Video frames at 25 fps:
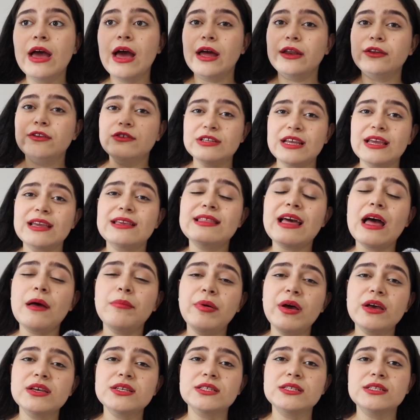and you take that
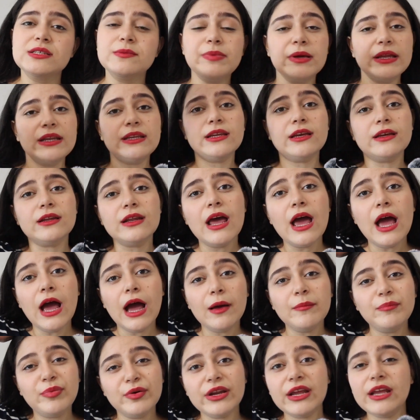person's opinion
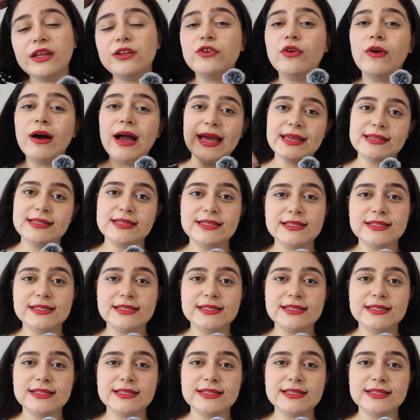and put it in your head